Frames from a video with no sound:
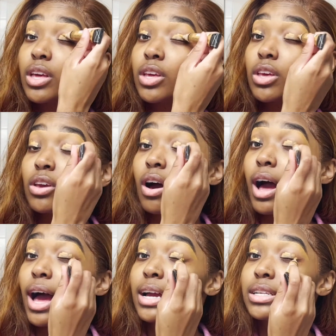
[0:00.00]
Y'all,
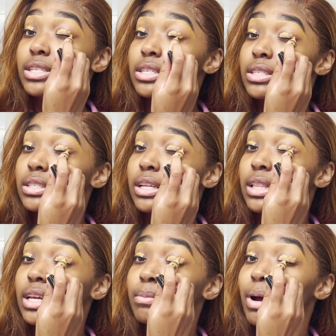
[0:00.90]
I just
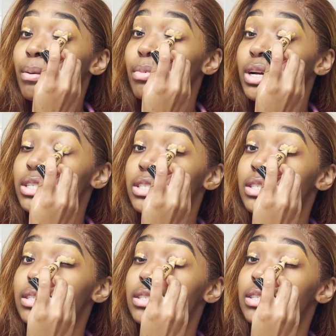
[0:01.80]
cleaned my
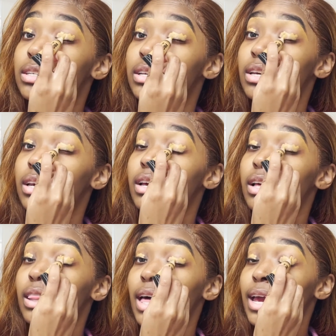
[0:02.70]
brushes
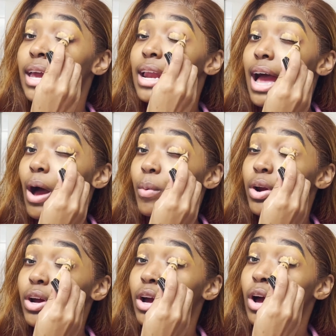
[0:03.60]
like an hour
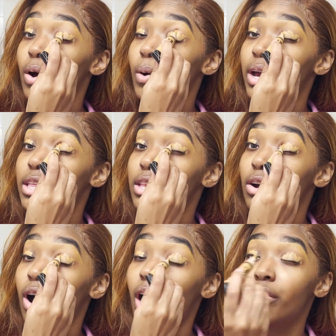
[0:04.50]
ago, and they're
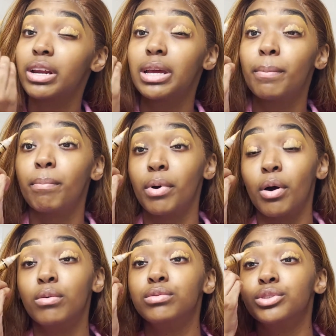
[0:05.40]
already
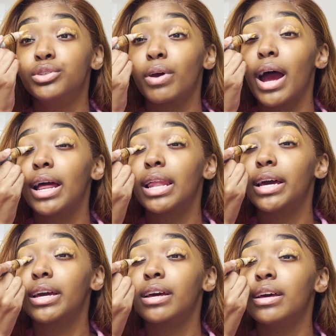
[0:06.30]
bone dry.
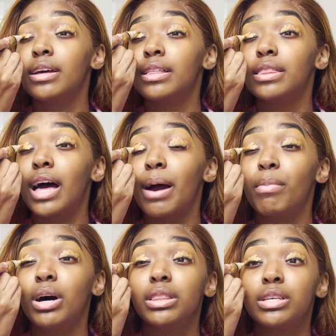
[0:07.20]
Like, I
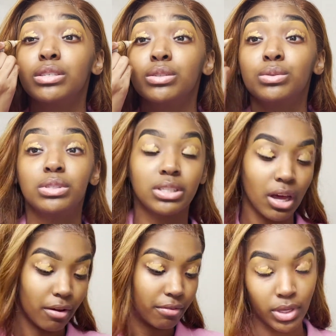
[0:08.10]
bought this new stuff